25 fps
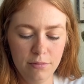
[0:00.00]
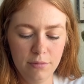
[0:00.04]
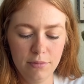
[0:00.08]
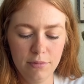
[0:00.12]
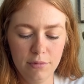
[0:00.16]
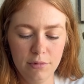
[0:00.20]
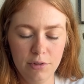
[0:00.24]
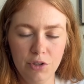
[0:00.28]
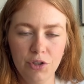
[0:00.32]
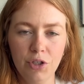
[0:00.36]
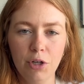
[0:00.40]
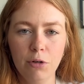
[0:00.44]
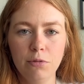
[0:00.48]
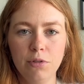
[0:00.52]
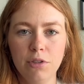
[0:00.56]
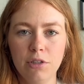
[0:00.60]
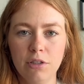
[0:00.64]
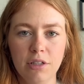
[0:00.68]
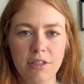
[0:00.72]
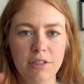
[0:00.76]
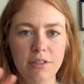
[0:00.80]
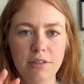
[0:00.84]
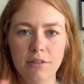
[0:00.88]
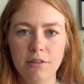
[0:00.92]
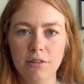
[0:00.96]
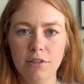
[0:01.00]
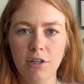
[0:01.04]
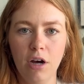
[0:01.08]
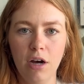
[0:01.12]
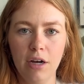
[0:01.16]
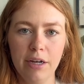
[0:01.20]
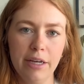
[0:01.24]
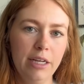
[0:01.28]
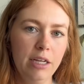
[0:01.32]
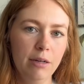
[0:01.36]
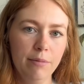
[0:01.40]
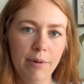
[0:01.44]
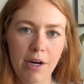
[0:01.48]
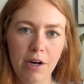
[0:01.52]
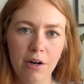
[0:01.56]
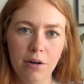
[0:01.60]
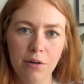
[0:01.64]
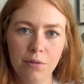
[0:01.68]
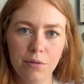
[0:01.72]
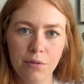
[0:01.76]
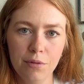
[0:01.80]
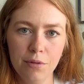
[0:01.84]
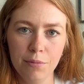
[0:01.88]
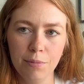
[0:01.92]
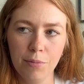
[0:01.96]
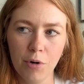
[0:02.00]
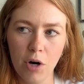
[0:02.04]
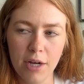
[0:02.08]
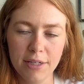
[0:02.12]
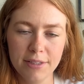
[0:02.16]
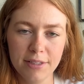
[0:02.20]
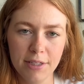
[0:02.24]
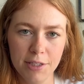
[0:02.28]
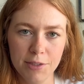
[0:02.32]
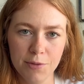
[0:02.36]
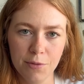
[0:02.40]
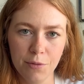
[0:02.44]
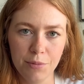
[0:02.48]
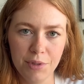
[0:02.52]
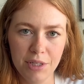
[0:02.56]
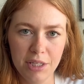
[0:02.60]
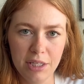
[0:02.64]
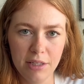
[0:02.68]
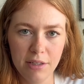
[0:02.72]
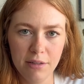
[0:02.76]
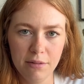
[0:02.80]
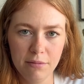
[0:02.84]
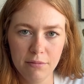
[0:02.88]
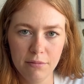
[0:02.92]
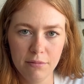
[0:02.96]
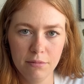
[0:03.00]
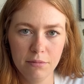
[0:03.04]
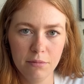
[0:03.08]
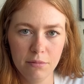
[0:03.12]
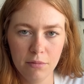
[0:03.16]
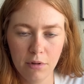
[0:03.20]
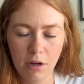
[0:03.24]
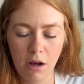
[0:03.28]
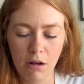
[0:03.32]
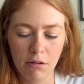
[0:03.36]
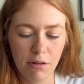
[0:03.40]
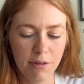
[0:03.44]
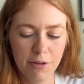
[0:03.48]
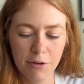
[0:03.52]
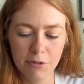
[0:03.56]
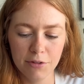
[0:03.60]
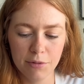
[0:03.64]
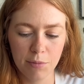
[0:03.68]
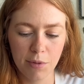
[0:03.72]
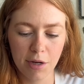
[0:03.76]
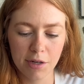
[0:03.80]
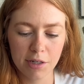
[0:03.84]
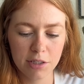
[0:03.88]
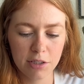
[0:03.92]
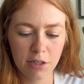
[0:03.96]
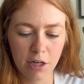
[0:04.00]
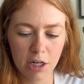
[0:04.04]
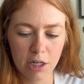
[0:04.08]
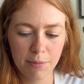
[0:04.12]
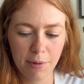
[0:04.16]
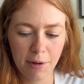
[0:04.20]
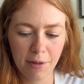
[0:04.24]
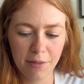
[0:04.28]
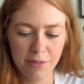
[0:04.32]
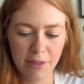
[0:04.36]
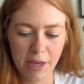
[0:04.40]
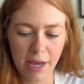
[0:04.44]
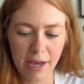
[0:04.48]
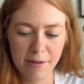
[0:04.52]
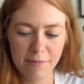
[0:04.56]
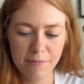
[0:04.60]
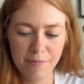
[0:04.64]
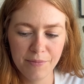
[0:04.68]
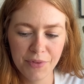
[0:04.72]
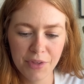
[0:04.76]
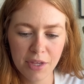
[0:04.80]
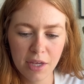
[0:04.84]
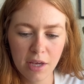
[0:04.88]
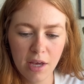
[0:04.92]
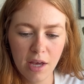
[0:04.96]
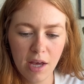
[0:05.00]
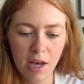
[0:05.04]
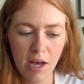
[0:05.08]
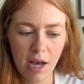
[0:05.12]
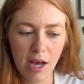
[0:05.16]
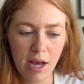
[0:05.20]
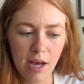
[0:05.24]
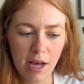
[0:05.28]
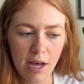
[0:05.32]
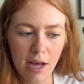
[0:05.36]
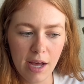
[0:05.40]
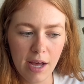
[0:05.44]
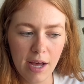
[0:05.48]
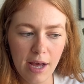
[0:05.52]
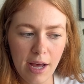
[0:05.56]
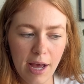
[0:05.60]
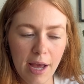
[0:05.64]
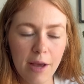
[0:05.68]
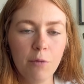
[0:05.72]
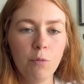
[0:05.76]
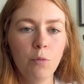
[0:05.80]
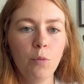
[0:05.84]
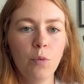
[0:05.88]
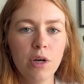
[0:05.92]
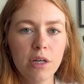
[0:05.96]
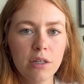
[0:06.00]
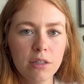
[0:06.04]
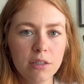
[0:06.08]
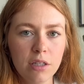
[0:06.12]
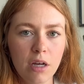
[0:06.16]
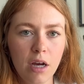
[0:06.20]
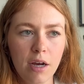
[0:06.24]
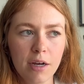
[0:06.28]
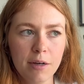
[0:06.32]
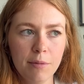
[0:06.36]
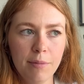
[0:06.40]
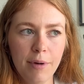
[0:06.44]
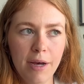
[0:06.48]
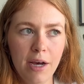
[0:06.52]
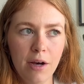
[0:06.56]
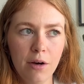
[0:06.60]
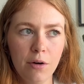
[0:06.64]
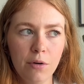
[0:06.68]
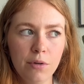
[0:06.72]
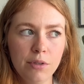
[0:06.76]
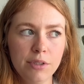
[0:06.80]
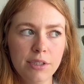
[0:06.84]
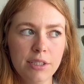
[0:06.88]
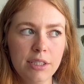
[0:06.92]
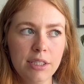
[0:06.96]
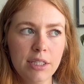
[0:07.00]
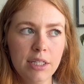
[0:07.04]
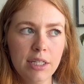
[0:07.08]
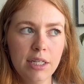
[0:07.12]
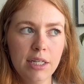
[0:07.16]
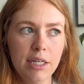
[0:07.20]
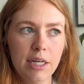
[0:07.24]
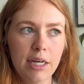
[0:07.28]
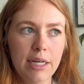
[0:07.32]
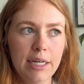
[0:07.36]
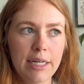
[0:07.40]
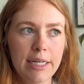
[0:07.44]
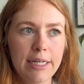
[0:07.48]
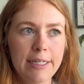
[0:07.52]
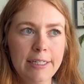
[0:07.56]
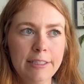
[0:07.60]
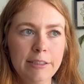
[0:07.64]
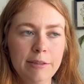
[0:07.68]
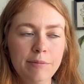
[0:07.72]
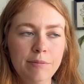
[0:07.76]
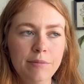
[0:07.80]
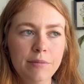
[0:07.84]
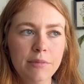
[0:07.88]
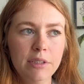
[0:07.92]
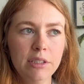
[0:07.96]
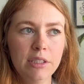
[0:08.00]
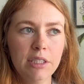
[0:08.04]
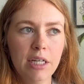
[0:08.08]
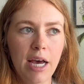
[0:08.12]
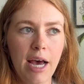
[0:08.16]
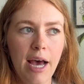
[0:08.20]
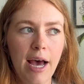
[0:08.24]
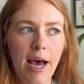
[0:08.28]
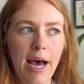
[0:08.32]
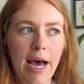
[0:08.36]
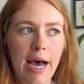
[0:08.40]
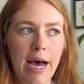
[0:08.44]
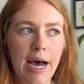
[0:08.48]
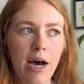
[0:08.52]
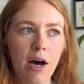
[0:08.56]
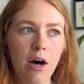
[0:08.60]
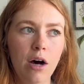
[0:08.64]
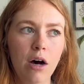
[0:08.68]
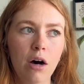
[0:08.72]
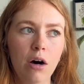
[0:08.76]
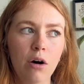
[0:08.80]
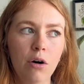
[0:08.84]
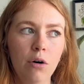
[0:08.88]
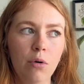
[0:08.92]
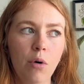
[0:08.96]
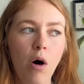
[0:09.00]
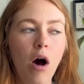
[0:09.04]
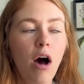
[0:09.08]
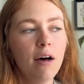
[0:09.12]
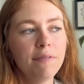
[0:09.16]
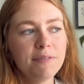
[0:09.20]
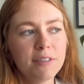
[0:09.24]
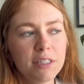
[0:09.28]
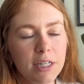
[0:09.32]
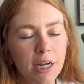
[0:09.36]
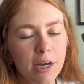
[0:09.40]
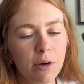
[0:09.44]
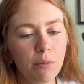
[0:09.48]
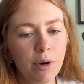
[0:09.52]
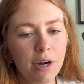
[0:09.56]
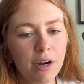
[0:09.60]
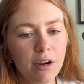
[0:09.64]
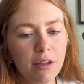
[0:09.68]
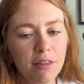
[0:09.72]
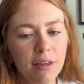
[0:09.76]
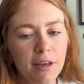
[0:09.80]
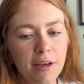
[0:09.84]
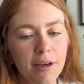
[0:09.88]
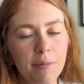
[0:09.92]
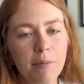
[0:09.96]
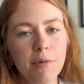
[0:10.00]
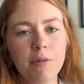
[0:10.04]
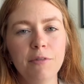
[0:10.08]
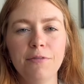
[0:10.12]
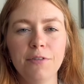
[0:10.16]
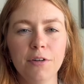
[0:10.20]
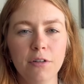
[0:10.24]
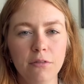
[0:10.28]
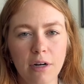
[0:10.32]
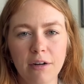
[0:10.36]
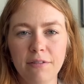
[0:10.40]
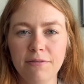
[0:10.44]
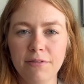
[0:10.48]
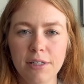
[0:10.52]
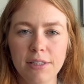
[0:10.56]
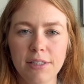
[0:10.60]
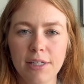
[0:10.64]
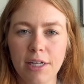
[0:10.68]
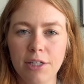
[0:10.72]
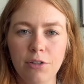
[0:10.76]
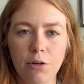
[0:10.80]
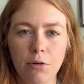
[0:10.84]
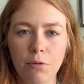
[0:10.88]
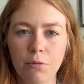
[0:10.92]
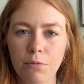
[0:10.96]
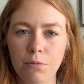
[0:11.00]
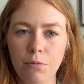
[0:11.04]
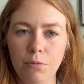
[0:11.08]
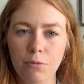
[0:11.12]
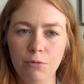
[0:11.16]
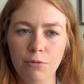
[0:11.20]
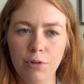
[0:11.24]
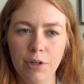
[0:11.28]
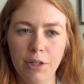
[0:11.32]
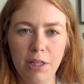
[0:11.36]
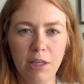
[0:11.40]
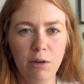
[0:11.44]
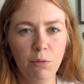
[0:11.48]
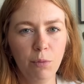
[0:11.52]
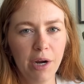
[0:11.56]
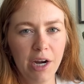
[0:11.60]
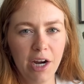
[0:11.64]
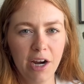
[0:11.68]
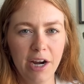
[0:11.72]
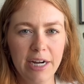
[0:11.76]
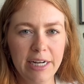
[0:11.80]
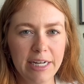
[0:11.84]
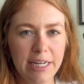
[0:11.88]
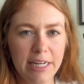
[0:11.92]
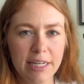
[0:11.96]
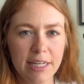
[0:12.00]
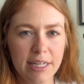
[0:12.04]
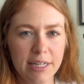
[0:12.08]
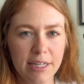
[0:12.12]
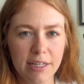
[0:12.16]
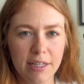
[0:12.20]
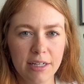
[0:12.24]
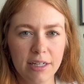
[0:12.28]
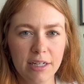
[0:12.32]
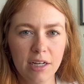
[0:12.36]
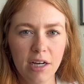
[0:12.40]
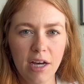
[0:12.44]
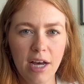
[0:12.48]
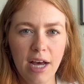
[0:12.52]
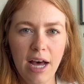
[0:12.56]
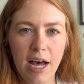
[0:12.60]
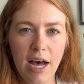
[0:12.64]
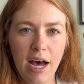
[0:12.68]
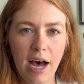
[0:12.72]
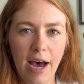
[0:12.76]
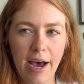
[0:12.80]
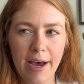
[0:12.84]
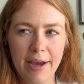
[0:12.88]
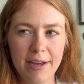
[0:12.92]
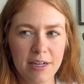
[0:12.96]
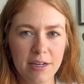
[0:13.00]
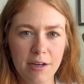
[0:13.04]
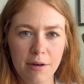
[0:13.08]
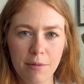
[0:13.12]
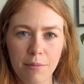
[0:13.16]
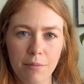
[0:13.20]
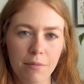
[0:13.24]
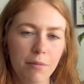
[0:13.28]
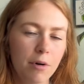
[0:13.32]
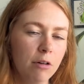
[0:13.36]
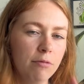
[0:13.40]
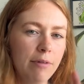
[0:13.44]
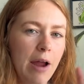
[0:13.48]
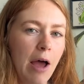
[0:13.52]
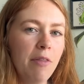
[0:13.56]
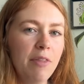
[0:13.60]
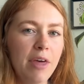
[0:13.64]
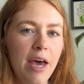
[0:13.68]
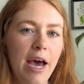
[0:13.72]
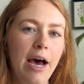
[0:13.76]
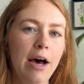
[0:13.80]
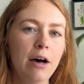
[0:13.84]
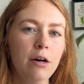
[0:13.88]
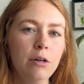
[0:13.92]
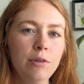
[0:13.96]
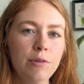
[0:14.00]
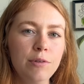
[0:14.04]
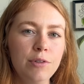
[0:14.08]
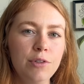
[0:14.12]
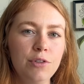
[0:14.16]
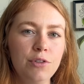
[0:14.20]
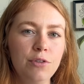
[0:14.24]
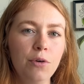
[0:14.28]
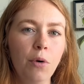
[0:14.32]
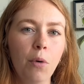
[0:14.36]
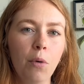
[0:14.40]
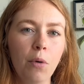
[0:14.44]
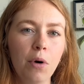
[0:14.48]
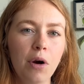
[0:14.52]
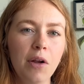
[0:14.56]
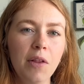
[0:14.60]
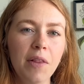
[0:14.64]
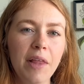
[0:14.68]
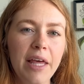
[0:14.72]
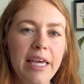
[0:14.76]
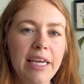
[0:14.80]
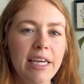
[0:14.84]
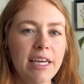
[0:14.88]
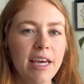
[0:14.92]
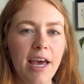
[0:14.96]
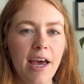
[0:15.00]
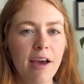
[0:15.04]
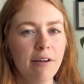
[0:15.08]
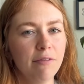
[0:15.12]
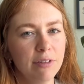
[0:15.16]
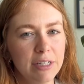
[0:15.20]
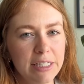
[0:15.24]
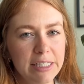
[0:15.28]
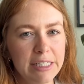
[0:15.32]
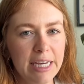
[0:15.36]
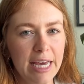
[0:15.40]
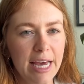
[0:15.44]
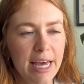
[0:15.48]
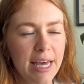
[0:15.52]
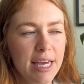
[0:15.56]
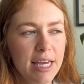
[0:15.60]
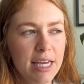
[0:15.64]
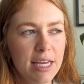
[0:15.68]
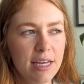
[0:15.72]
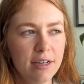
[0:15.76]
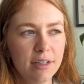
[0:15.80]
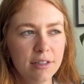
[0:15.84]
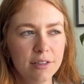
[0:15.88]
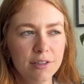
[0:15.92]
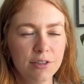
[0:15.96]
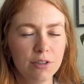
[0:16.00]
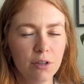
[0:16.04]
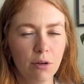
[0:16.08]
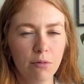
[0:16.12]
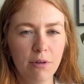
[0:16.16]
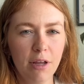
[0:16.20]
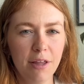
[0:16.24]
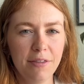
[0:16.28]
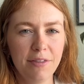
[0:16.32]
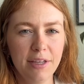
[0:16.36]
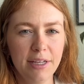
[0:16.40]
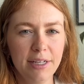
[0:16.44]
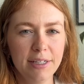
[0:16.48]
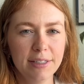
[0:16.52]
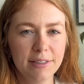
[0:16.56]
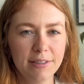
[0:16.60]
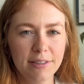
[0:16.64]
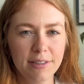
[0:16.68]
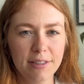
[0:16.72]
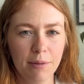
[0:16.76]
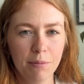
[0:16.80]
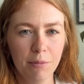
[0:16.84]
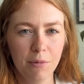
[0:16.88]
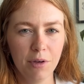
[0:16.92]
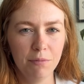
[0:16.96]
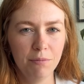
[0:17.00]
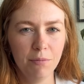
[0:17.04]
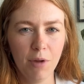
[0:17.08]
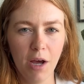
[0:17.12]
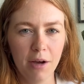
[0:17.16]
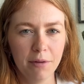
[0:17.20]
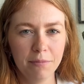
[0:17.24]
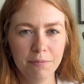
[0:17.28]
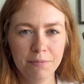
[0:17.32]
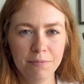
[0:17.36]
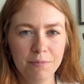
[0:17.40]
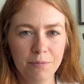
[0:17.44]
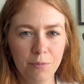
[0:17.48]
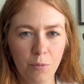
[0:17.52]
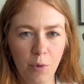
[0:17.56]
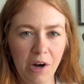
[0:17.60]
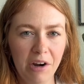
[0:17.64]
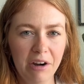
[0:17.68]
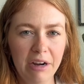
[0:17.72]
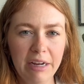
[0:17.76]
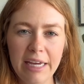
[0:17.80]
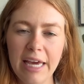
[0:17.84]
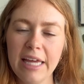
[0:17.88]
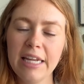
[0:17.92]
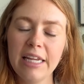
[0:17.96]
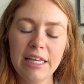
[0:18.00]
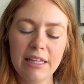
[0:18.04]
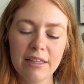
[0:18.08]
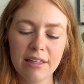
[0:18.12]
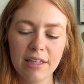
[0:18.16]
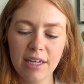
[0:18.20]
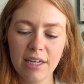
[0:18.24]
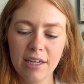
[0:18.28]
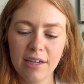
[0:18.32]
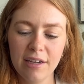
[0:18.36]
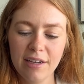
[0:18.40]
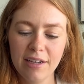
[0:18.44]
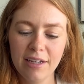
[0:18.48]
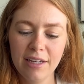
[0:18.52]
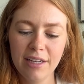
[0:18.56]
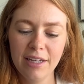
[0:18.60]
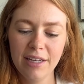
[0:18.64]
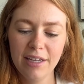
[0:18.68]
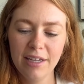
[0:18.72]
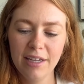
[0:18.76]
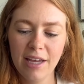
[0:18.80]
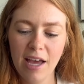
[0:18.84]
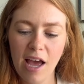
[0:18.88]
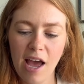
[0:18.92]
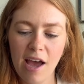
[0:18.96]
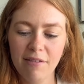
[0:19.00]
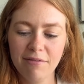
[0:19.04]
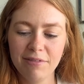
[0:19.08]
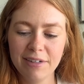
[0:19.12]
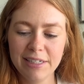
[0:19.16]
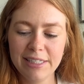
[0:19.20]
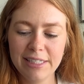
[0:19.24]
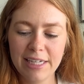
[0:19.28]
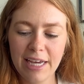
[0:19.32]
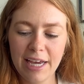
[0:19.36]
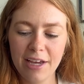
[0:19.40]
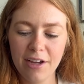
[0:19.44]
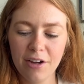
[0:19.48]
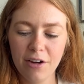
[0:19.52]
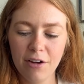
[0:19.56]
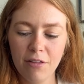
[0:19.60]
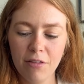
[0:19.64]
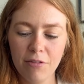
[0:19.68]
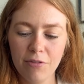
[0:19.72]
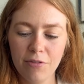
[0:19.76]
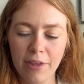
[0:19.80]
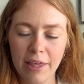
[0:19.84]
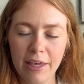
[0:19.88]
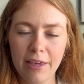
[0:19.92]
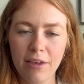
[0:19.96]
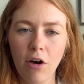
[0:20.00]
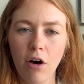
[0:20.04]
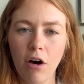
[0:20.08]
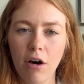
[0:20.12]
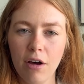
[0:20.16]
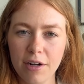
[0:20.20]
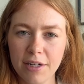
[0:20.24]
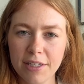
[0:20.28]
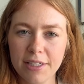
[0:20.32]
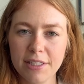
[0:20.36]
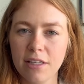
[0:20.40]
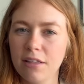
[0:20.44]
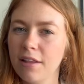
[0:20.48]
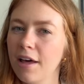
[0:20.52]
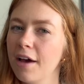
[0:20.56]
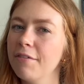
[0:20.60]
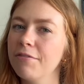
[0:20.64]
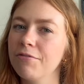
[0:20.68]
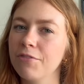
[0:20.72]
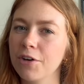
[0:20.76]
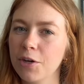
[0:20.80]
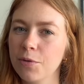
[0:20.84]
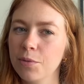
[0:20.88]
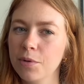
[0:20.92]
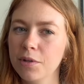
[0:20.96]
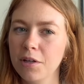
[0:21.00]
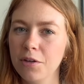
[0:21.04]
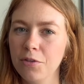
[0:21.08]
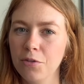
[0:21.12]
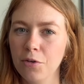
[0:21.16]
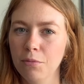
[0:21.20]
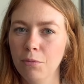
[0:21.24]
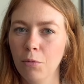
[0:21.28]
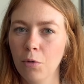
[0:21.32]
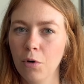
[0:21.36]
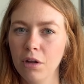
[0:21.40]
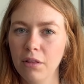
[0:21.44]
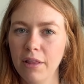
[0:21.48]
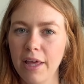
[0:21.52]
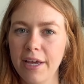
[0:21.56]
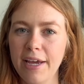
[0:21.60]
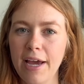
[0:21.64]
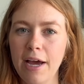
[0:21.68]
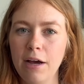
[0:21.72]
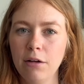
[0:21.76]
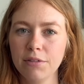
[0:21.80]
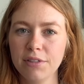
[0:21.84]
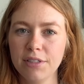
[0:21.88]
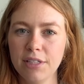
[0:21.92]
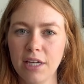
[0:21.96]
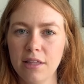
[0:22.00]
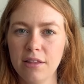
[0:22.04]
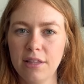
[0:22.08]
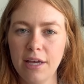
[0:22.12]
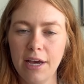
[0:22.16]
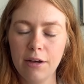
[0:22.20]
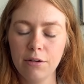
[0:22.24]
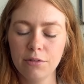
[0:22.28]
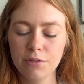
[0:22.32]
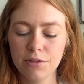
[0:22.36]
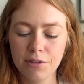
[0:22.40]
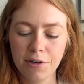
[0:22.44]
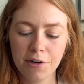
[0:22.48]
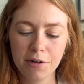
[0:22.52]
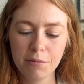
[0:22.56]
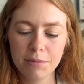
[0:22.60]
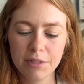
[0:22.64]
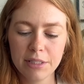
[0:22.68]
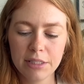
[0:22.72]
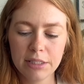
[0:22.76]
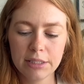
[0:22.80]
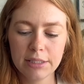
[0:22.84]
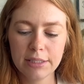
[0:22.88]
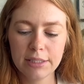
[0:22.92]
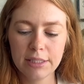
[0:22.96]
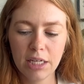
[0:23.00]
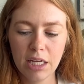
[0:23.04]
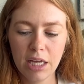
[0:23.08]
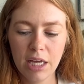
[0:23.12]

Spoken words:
notes on talking about the process will be all in those. I'm not going to talk about that. I will talk about how often I wear them, and for reference, I don't really wear any knitted item around the house or like every day. So I'm not wearing anything every day, or it's like honestly that frequently. They're more like outside the house garments.